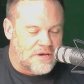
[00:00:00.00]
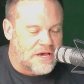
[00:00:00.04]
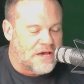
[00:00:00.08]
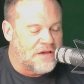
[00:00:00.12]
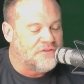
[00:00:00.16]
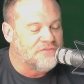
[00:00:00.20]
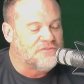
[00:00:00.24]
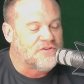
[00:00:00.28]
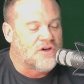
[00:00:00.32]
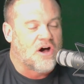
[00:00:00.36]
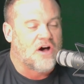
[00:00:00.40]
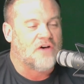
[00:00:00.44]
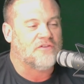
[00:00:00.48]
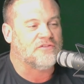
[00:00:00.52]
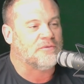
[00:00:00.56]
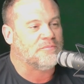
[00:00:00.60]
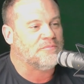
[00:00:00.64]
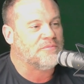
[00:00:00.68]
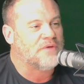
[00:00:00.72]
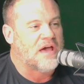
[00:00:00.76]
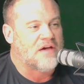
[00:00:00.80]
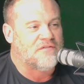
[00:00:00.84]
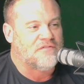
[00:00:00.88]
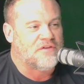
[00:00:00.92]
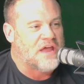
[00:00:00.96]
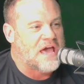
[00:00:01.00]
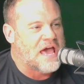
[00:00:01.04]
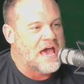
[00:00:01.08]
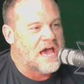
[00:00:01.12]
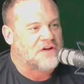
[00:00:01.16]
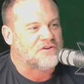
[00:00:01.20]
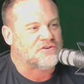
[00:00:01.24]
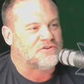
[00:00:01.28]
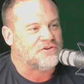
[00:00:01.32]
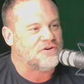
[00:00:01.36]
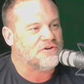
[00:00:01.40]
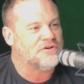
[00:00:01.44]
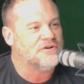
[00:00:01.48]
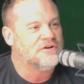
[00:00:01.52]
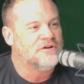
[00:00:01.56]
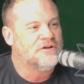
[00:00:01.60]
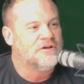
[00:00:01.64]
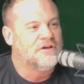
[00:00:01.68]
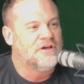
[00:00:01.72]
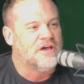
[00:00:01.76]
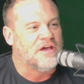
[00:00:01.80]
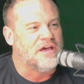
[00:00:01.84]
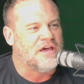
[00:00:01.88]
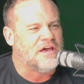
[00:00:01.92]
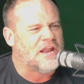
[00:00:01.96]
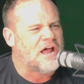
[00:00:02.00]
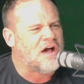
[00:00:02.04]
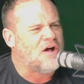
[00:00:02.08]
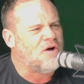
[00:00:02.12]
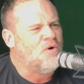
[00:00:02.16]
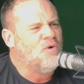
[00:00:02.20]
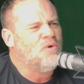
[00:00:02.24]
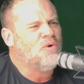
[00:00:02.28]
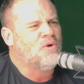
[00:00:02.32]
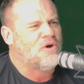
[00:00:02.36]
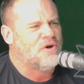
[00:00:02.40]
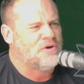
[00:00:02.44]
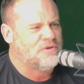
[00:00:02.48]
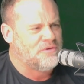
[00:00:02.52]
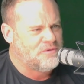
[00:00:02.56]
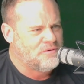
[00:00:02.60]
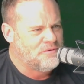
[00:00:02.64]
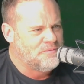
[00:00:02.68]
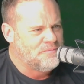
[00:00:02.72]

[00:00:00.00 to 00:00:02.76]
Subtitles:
it's awesome to have an actor. And how old are you?